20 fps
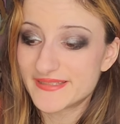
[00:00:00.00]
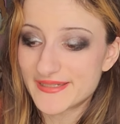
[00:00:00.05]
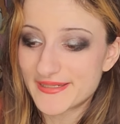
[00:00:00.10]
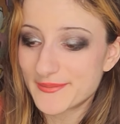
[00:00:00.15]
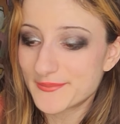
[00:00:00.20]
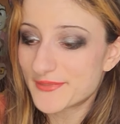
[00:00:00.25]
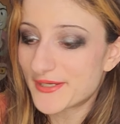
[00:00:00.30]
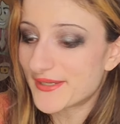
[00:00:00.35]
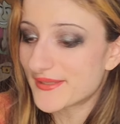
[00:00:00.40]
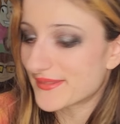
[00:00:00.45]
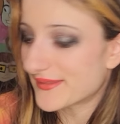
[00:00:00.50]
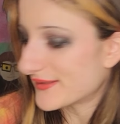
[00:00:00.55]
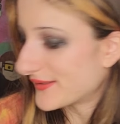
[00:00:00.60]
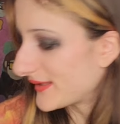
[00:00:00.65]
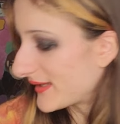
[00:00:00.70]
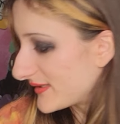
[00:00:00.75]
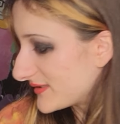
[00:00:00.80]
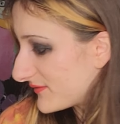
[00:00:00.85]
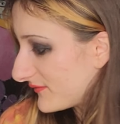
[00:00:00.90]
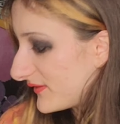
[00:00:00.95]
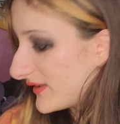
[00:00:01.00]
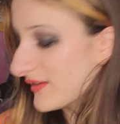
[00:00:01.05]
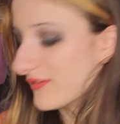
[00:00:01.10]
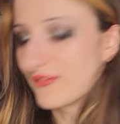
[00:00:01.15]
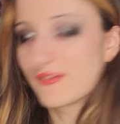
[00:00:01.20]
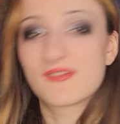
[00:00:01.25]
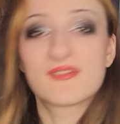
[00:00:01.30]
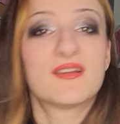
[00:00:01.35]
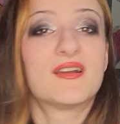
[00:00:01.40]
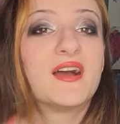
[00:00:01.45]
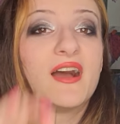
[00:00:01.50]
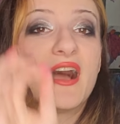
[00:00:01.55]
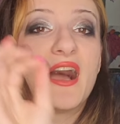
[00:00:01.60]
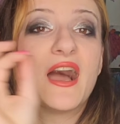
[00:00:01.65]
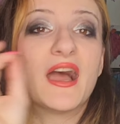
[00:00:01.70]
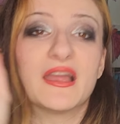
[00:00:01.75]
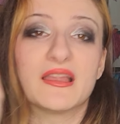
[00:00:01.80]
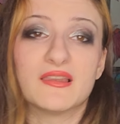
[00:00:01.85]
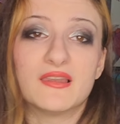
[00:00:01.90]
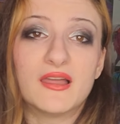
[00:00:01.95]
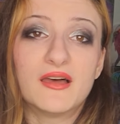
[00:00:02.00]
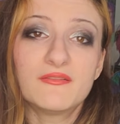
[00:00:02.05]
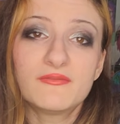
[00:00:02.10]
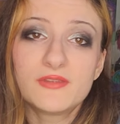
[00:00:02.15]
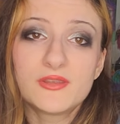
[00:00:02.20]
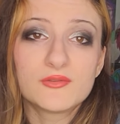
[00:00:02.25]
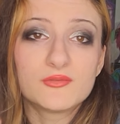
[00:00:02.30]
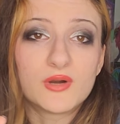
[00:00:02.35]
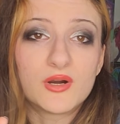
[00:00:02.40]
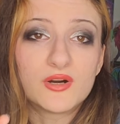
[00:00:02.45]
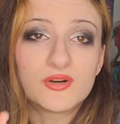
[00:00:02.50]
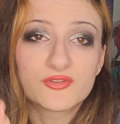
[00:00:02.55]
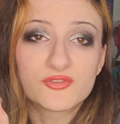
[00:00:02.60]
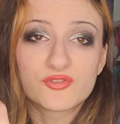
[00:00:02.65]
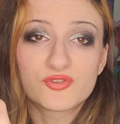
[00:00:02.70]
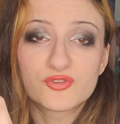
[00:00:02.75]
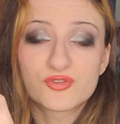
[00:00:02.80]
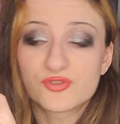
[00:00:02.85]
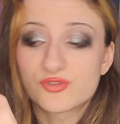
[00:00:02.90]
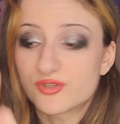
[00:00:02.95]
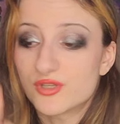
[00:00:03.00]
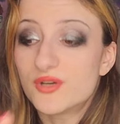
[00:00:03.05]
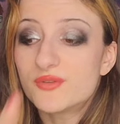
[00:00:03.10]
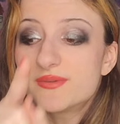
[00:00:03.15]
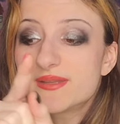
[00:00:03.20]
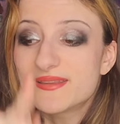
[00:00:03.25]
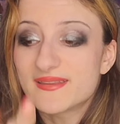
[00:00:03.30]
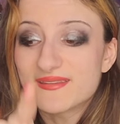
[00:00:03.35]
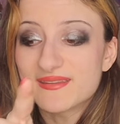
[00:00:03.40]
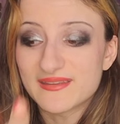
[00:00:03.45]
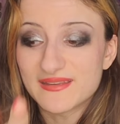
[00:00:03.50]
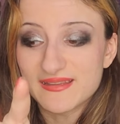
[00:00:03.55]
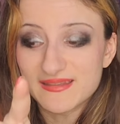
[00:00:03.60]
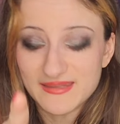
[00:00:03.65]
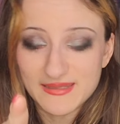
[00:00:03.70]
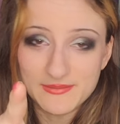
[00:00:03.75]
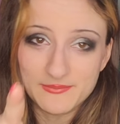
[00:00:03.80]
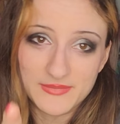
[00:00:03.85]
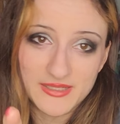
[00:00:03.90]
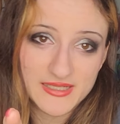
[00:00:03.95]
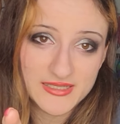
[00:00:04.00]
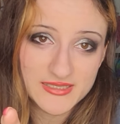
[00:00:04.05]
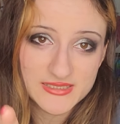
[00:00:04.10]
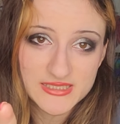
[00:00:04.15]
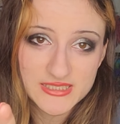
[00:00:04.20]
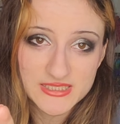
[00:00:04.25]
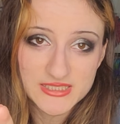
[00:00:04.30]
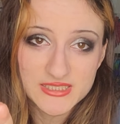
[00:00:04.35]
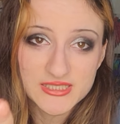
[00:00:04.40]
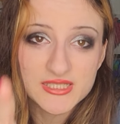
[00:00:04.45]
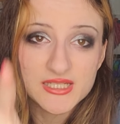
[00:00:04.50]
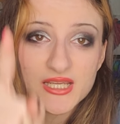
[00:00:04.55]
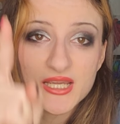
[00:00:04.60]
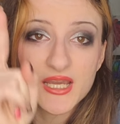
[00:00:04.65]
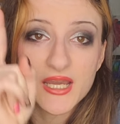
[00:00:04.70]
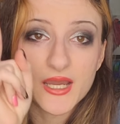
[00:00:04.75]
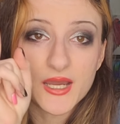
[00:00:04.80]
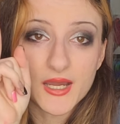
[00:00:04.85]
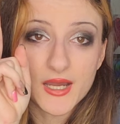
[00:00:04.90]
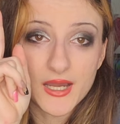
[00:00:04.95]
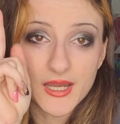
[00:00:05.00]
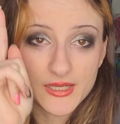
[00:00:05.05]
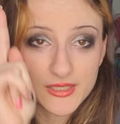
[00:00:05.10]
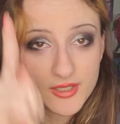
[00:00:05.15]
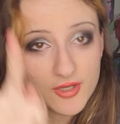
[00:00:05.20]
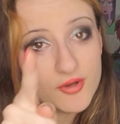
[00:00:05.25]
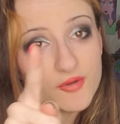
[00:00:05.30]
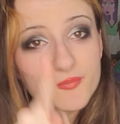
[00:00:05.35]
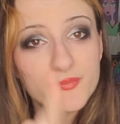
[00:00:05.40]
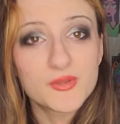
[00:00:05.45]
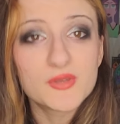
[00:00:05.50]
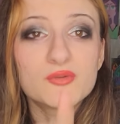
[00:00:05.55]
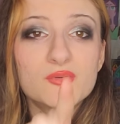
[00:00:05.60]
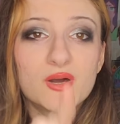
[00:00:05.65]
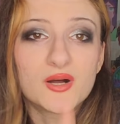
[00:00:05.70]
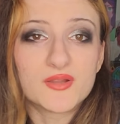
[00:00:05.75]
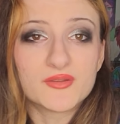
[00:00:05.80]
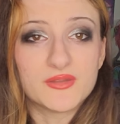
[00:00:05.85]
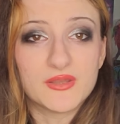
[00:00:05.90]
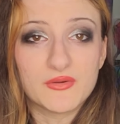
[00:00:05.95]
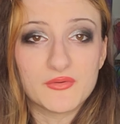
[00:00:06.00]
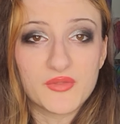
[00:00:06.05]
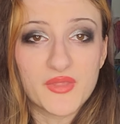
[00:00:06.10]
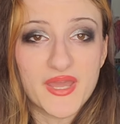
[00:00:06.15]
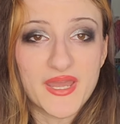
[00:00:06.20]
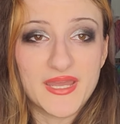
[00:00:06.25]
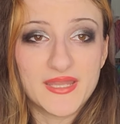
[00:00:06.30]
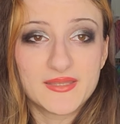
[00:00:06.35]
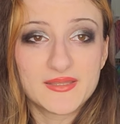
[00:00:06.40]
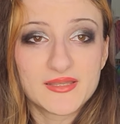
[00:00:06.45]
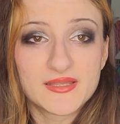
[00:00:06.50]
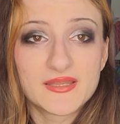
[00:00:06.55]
I'm on the edge of tears. I love you all so insanely much. I hope you all know that.